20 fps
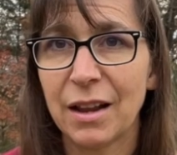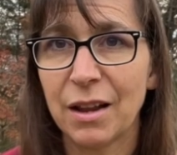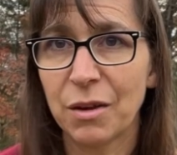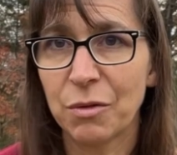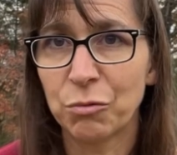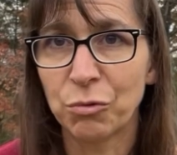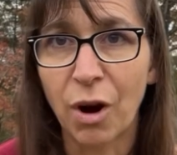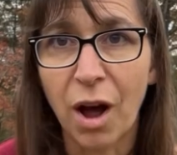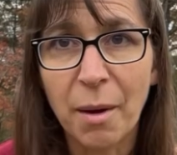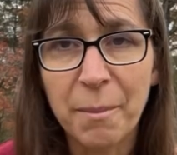
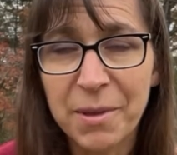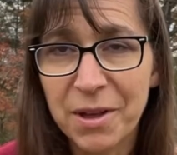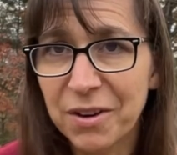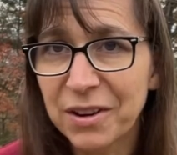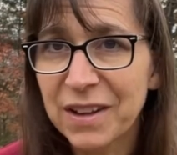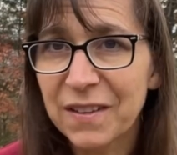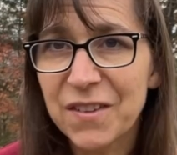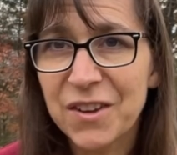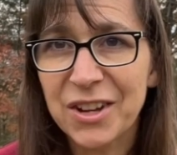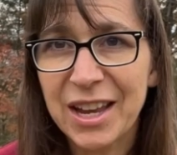raw
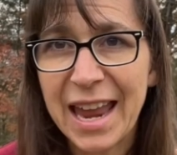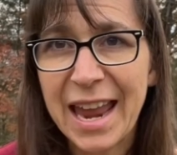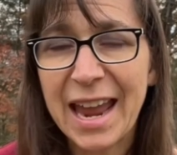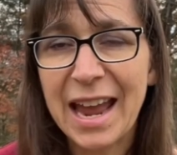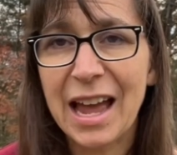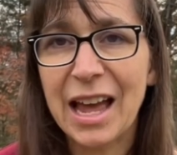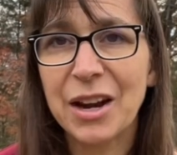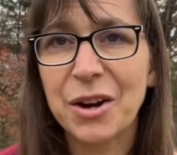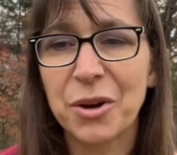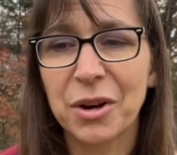milk if you
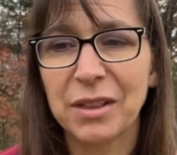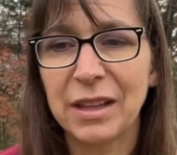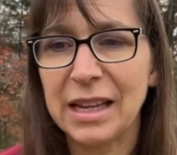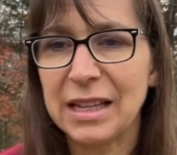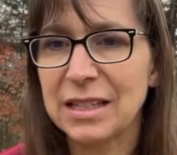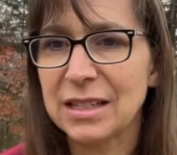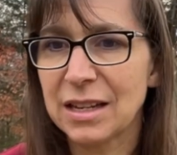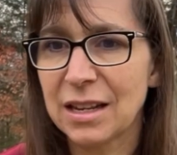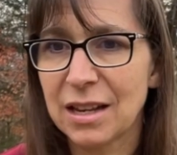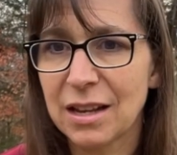can, or at
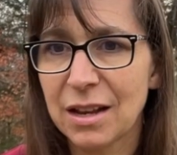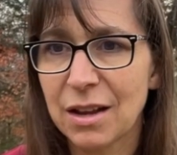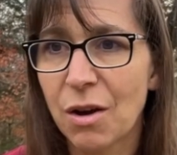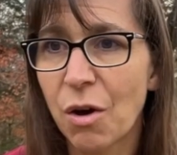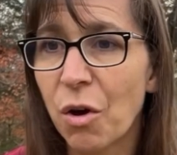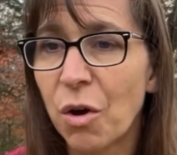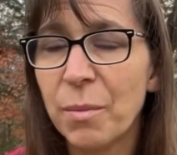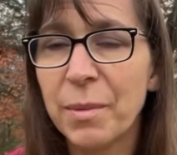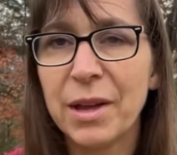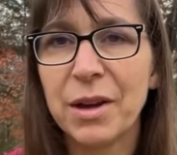least
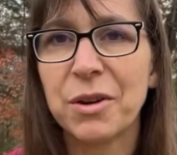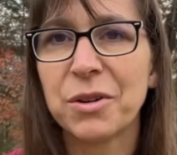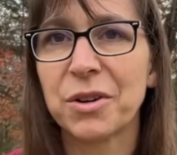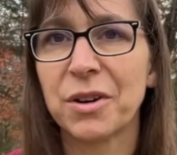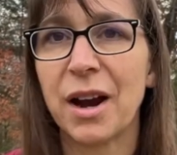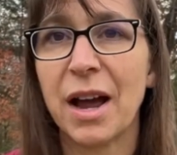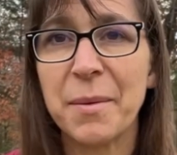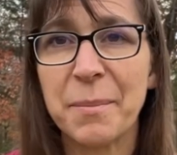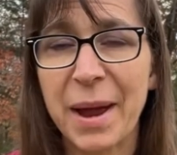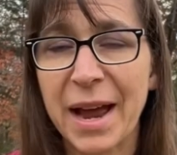whole milk or
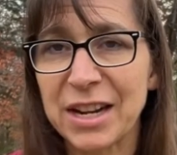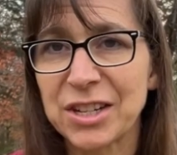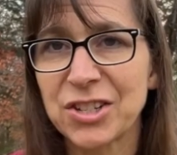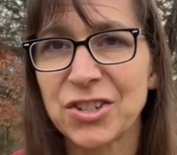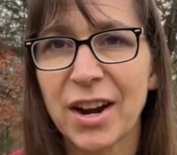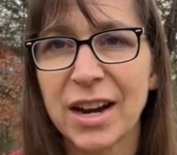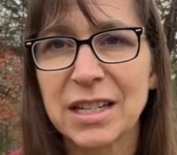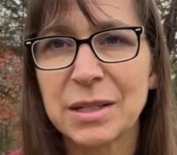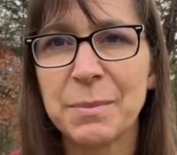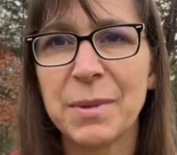
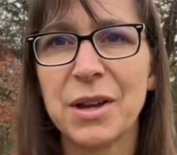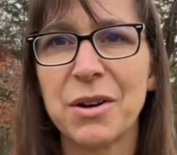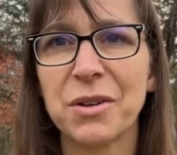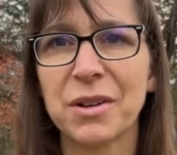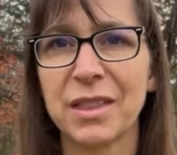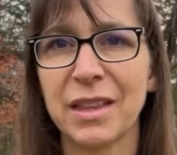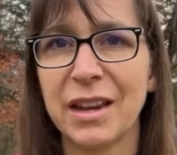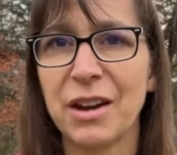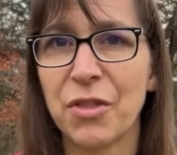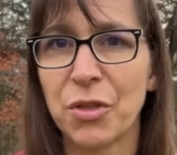unpasteurized milk,
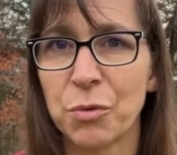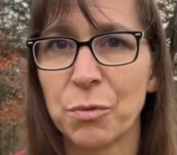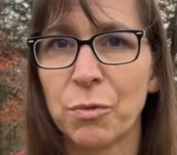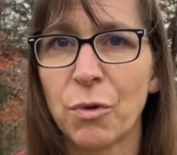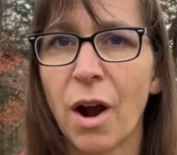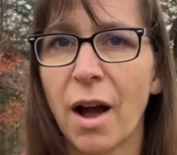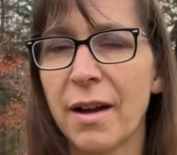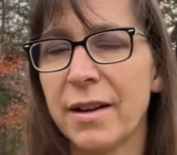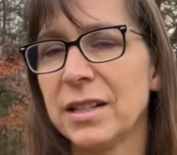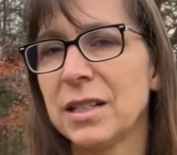the
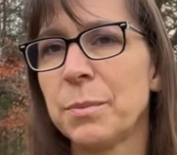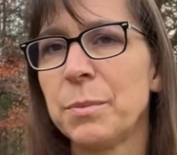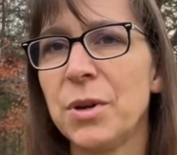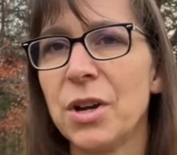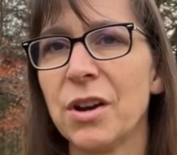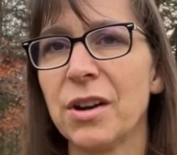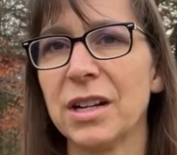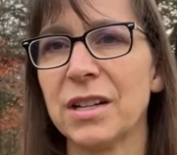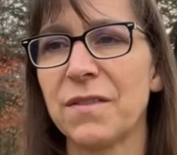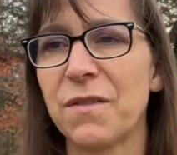rawest,
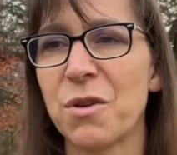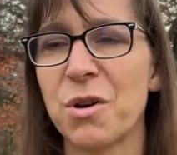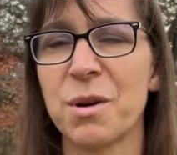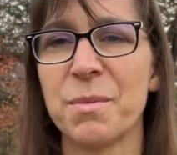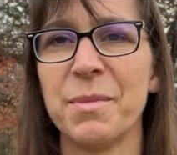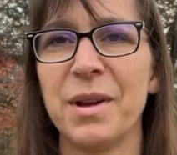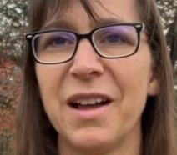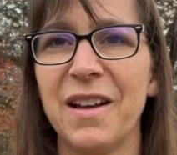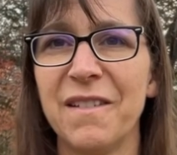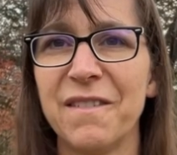purest
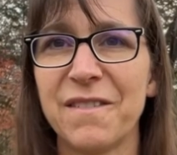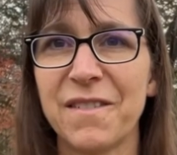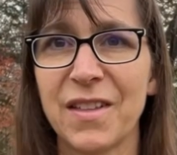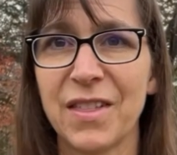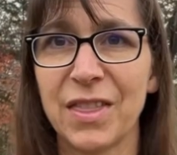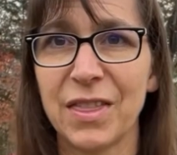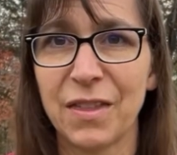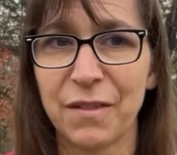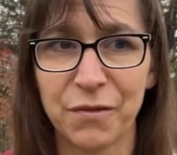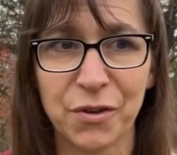form of
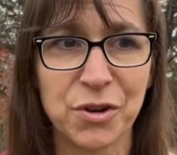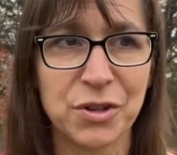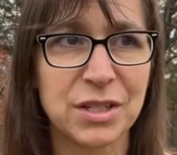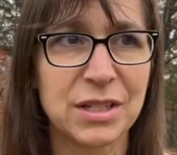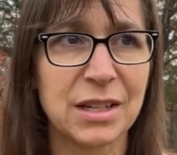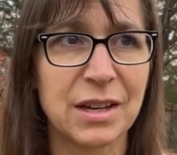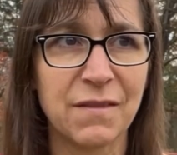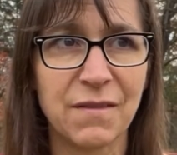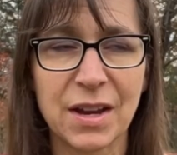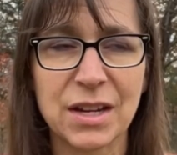the
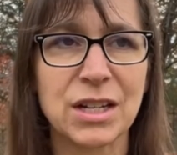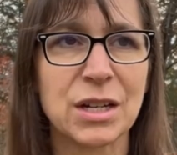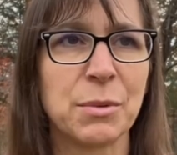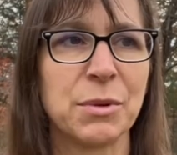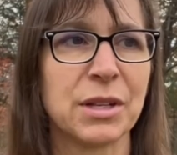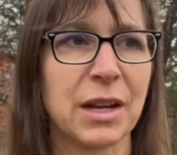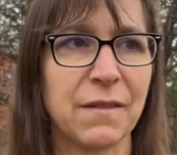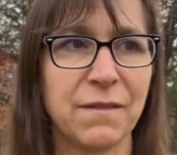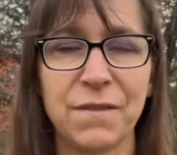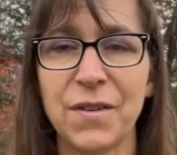fruits and
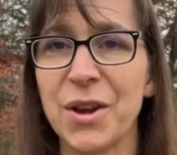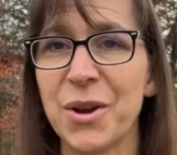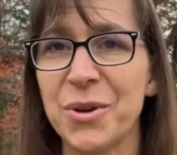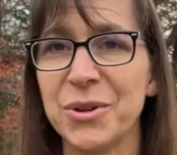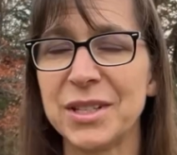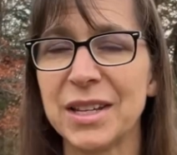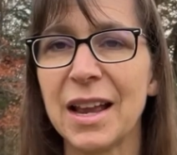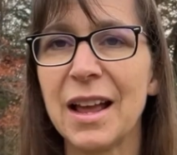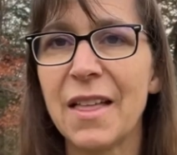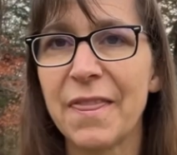vegetables and
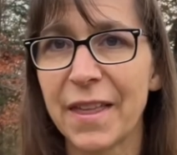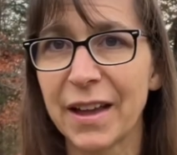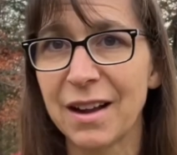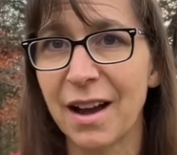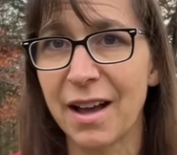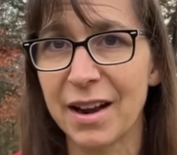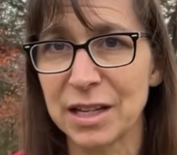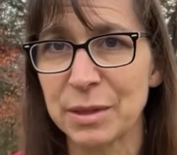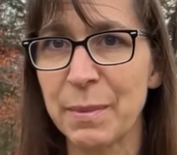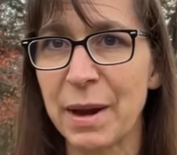foods that
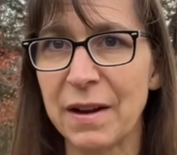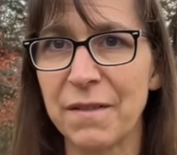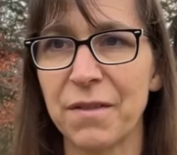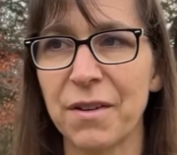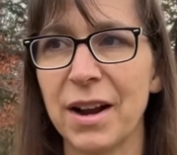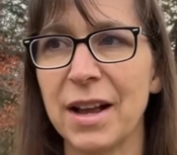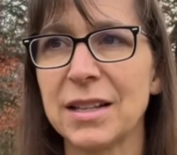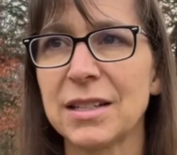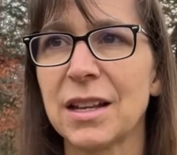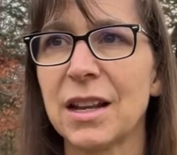God has made for
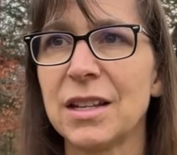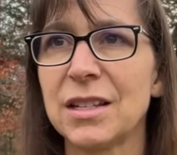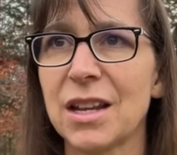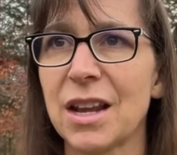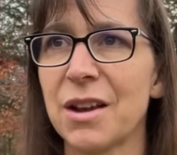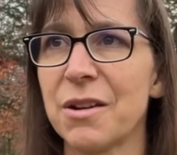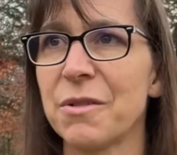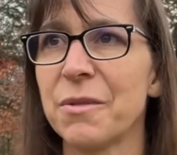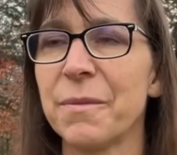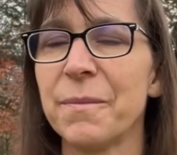us.
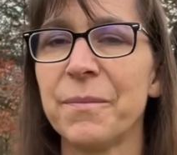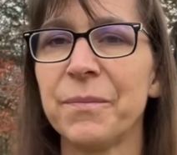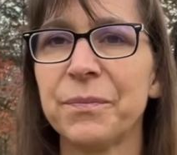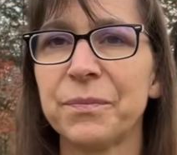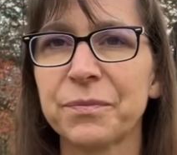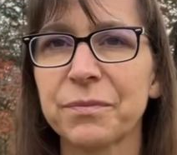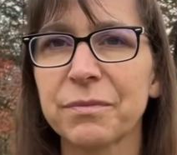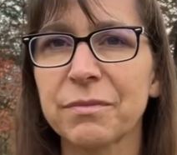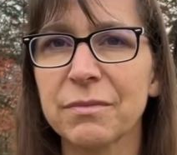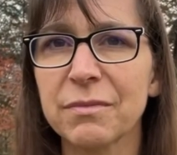So
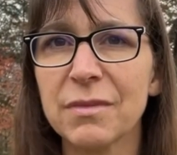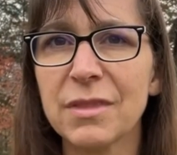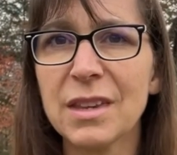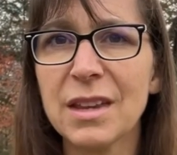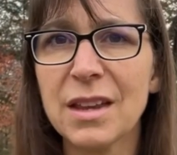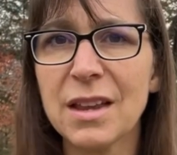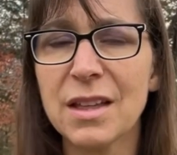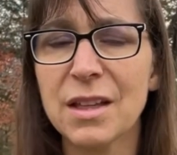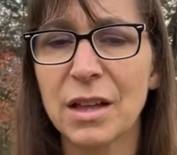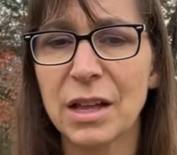
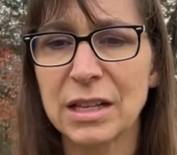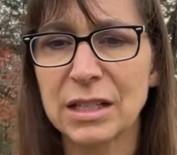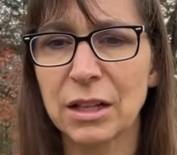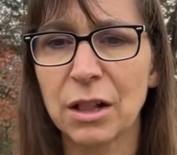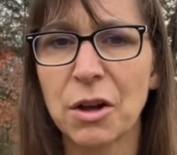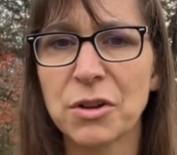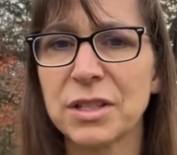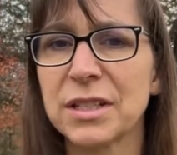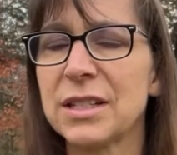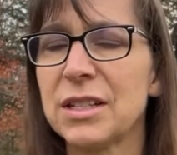as
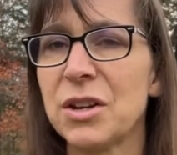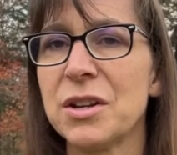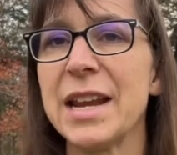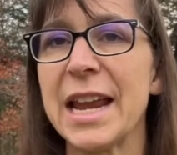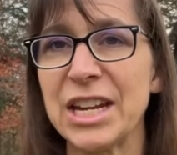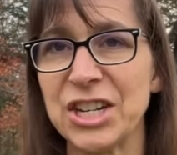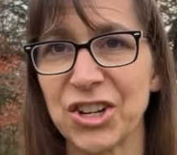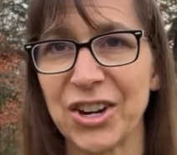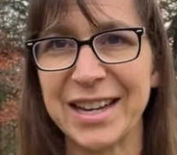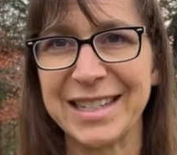close to
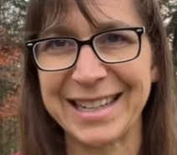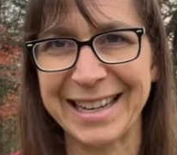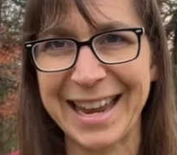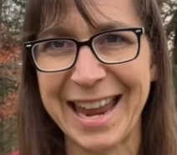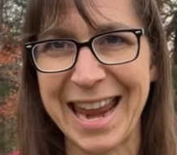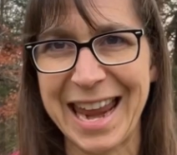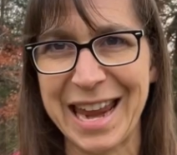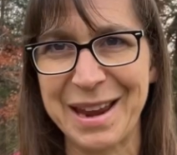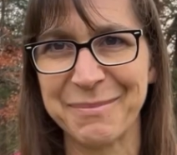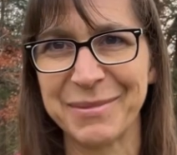nature as it
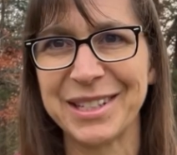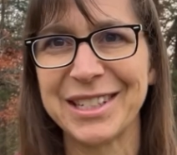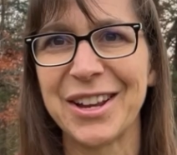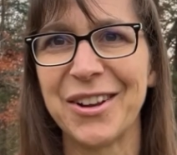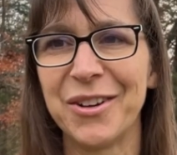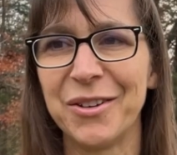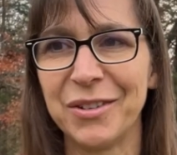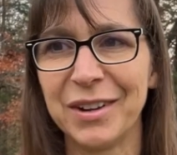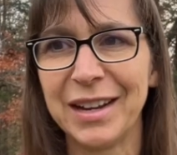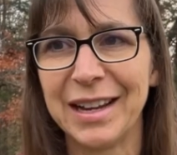came.
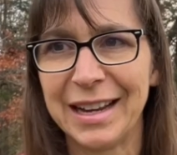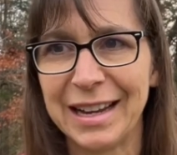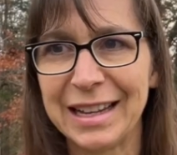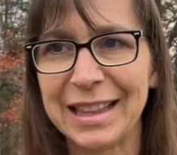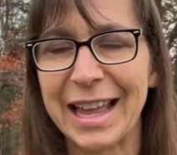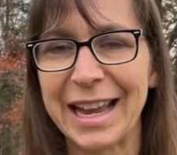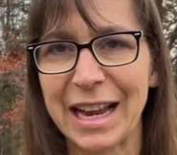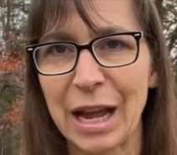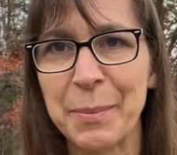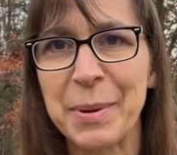So
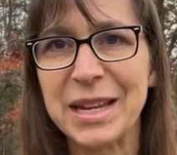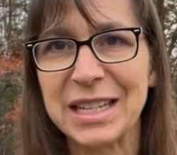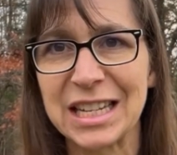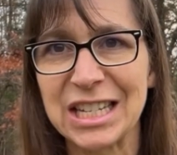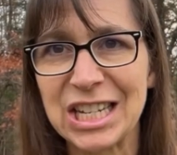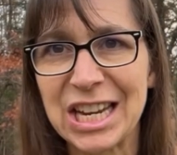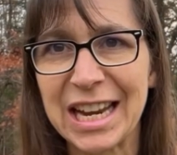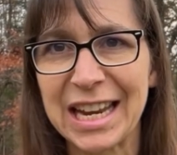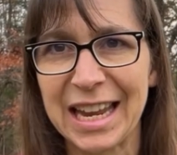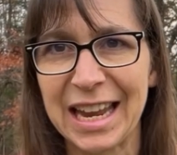like a piece of
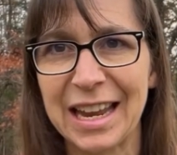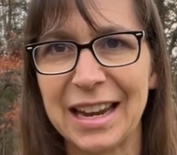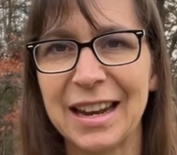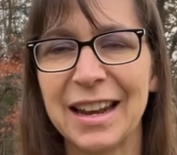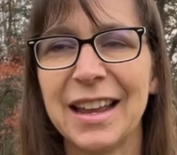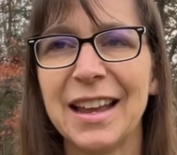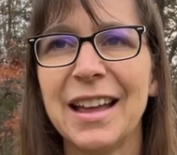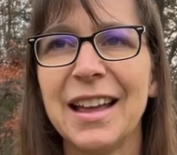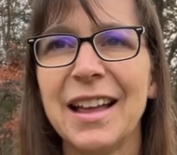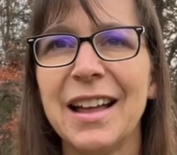chicken,
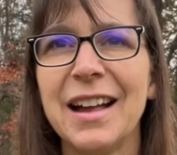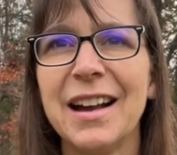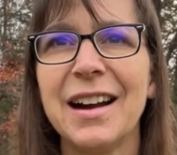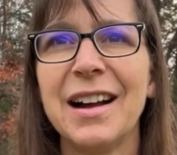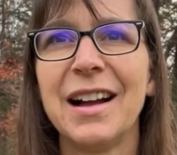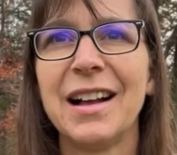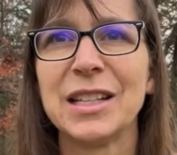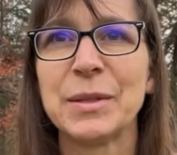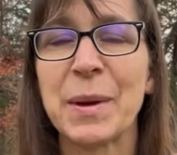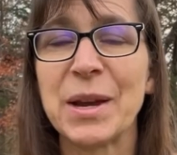
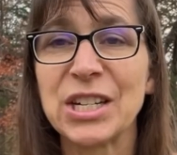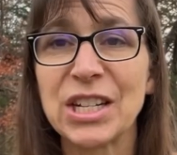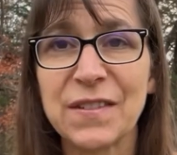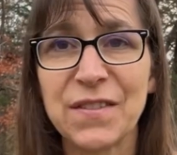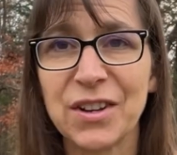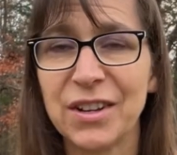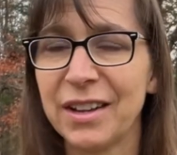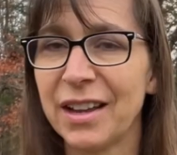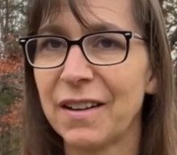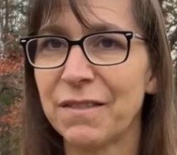especially if you
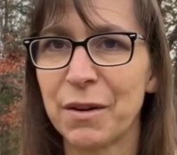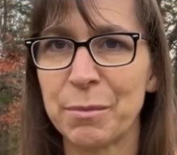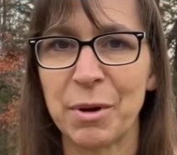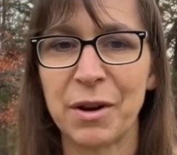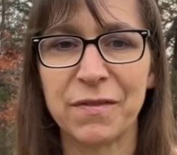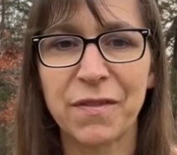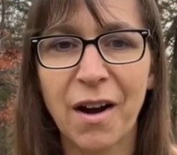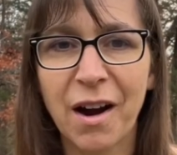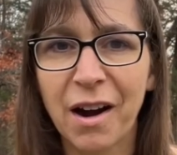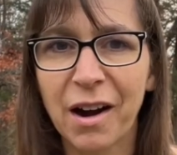can get it from a
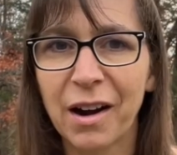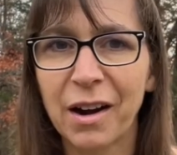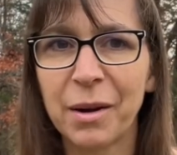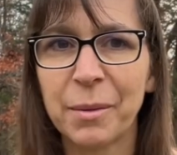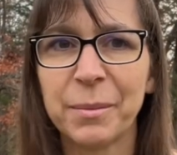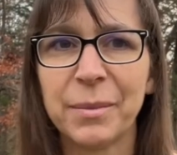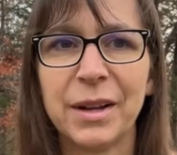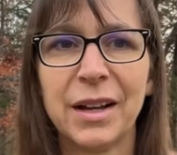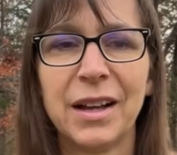farm